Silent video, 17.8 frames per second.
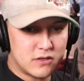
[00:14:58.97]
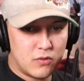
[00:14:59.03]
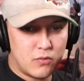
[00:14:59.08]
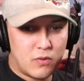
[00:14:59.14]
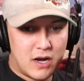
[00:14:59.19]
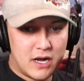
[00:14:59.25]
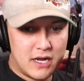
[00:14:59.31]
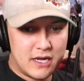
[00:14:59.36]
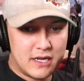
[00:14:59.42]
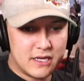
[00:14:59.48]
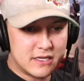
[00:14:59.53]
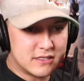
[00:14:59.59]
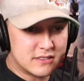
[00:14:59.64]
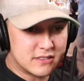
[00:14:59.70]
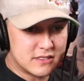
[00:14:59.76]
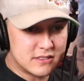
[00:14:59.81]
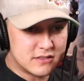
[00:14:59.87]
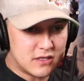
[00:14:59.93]
why is
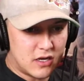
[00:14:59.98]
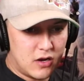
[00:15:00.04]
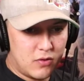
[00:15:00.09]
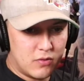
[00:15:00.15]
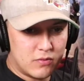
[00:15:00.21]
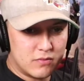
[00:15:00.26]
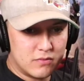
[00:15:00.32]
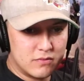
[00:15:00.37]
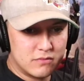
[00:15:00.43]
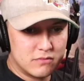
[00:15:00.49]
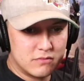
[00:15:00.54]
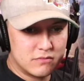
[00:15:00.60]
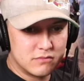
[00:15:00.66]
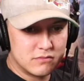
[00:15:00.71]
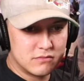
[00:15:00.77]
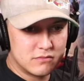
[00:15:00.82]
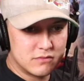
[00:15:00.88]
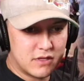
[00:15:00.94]
this? Oh,
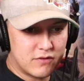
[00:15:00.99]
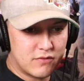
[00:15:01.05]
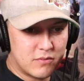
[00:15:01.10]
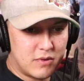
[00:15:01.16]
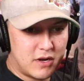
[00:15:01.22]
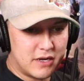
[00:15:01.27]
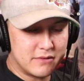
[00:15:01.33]
never mind.